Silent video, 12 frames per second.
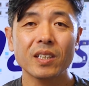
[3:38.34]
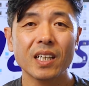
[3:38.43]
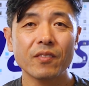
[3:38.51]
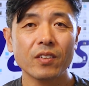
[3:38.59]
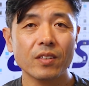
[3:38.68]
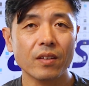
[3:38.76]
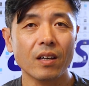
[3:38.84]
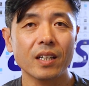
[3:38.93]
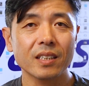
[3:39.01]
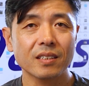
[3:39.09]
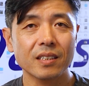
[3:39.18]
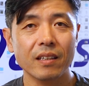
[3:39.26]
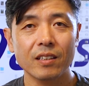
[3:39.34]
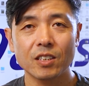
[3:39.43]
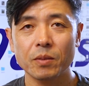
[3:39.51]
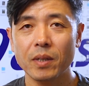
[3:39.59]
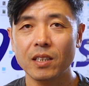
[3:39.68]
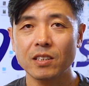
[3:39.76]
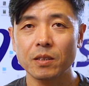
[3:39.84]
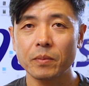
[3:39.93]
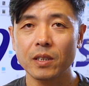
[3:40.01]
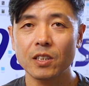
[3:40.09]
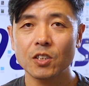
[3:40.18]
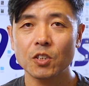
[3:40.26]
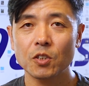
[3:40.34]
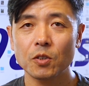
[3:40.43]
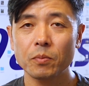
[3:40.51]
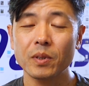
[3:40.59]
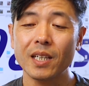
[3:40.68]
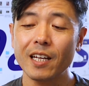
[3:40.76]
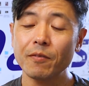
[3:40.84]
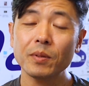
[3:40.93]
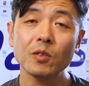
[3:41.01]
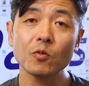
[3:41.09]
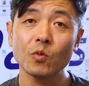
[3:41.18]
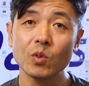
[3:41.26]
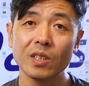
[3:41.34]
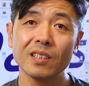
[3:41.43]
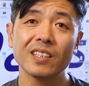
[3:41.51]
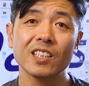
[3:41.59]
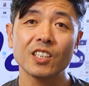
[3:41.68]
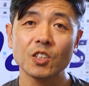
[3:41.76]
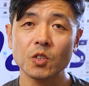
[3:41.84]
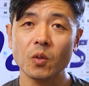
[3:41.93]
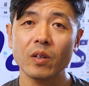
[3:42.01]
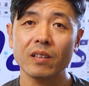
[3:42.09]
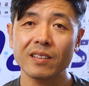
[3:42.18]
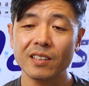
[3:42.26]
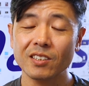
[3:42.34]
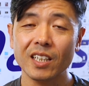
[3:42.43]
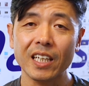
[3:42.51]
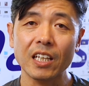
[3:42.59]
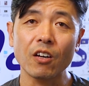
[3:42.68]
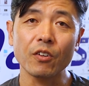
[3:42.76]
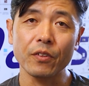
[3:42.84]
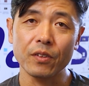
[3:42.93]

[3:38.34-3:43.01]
I never thought I'd say this about a stability shoe, but I've been really enjoying these Kayano